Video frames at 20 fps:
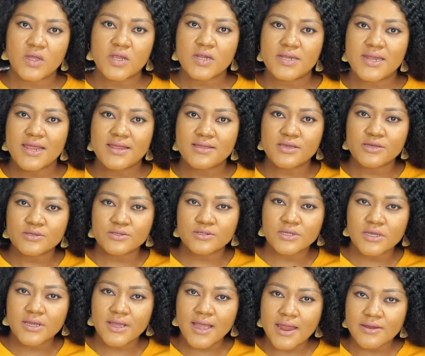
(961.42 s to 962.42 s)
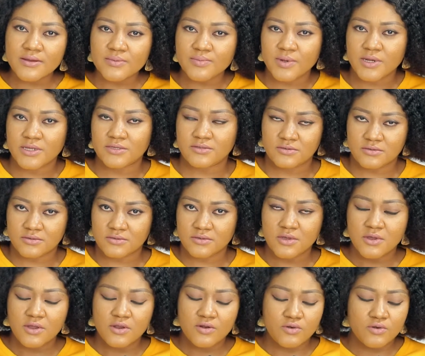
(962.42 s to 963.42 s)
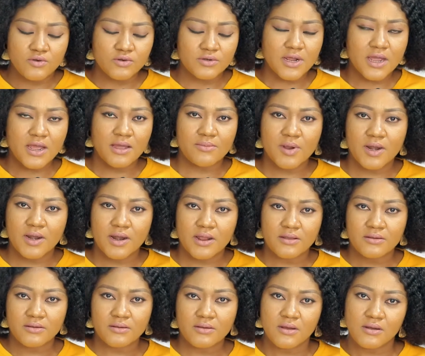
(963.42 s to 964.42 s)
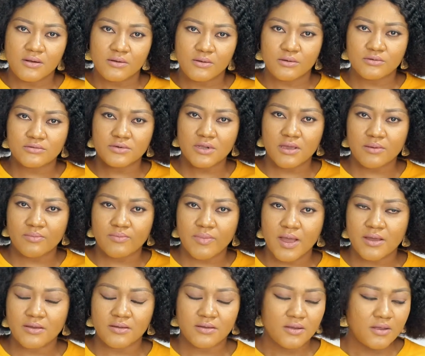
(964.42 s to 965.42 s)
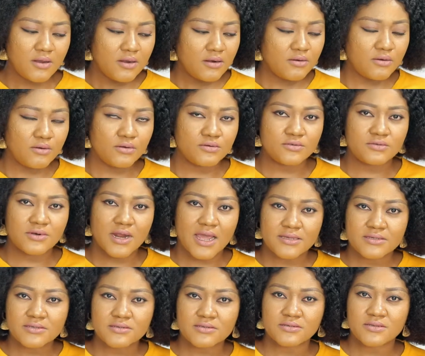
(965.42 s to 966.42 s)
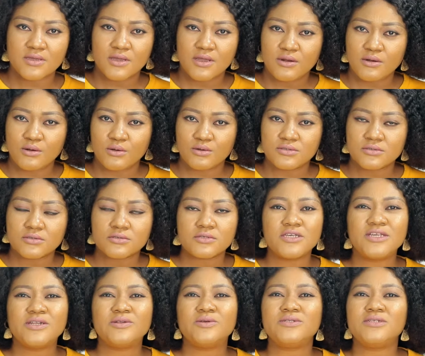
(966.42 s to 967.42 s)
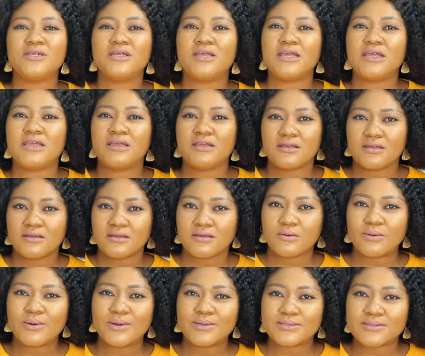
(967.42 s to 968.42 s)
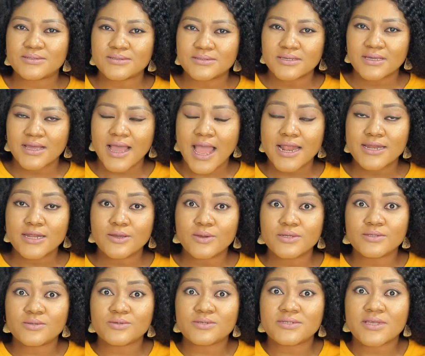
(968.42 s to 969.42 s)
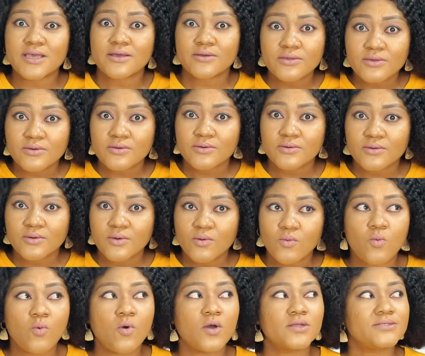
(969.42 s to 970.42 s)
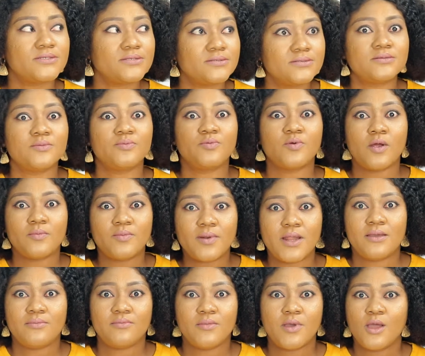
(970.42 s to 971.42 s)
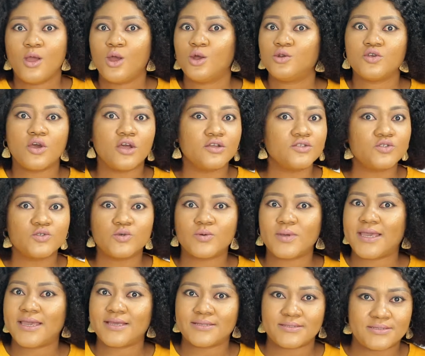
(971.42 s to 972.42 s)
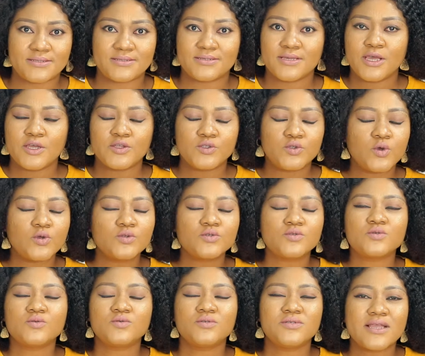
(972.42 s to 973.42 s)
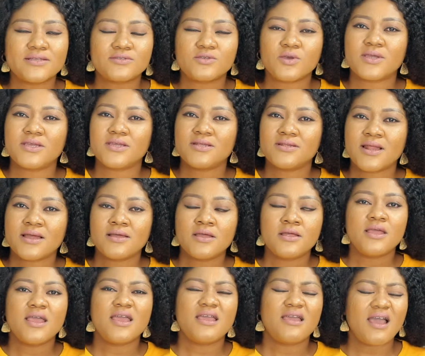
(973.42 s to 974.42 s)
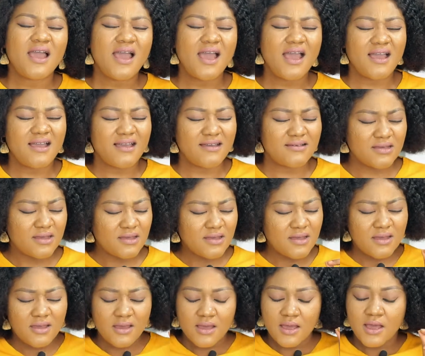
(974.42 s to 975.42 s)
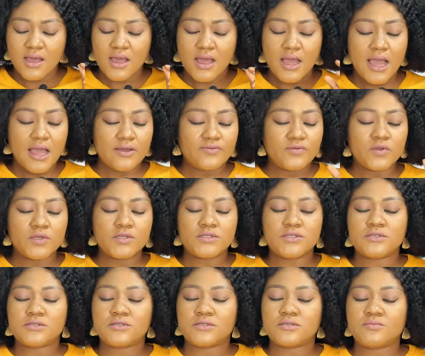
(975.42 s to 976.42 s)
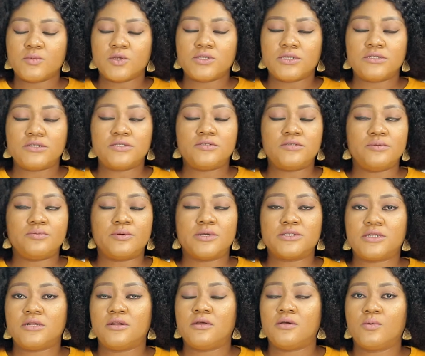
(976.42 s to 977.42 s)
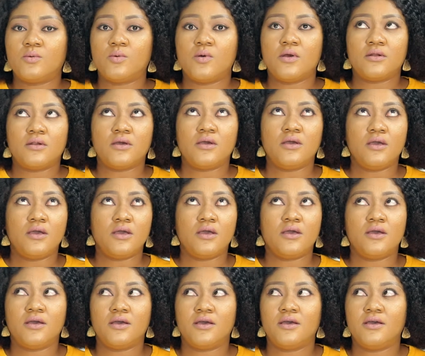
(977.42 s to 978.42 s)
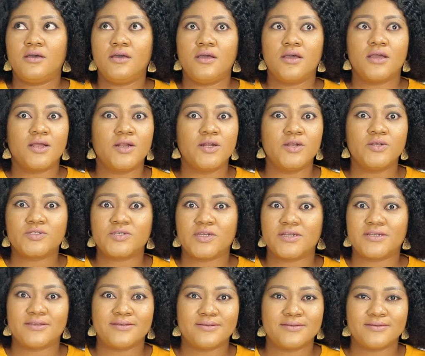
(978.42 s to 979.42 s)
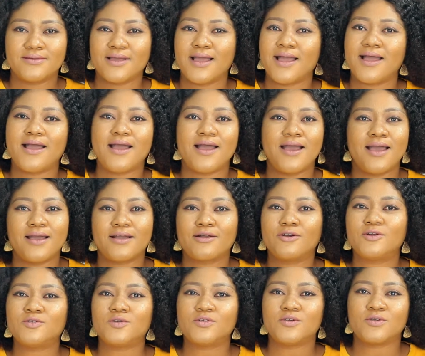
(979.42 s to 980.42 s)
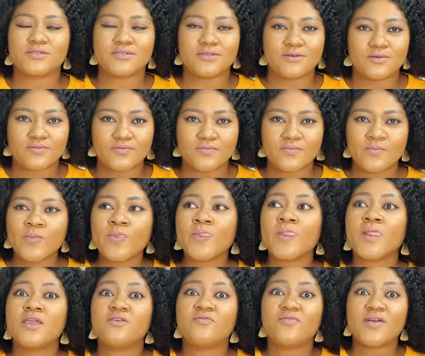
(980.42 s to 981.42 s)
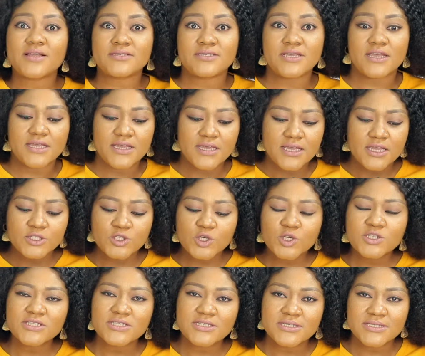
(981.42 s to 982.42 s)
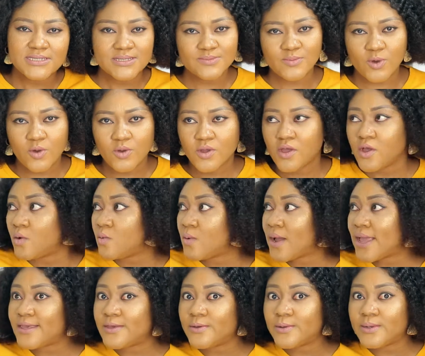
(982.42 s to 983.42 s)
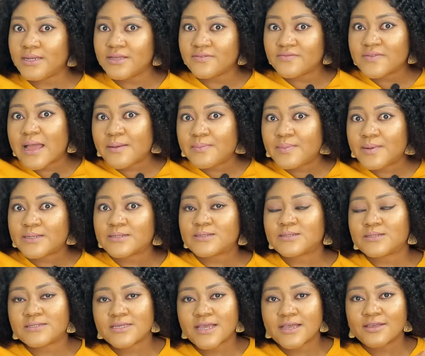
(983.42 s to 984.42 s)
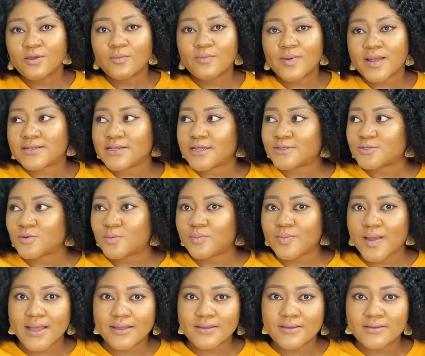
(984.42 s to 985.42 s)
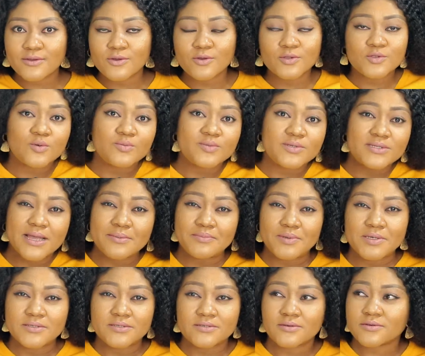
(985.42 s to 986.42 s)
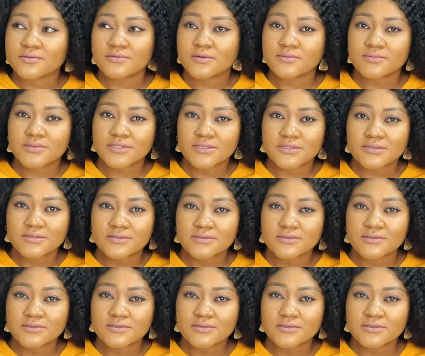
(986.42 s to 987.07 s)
Then yesterday they carry plates. Load amala, load eba, load rice, load kilode. What? Are they going to sell you? What is the problem? Don't do it. Don't let your inner, I've not eaten since morning. The trip was a long one. Gluttony. Control yourself. In fact, just eat small. When you leave that place, tell your partner to pack. Go to Mr. Biggs or something.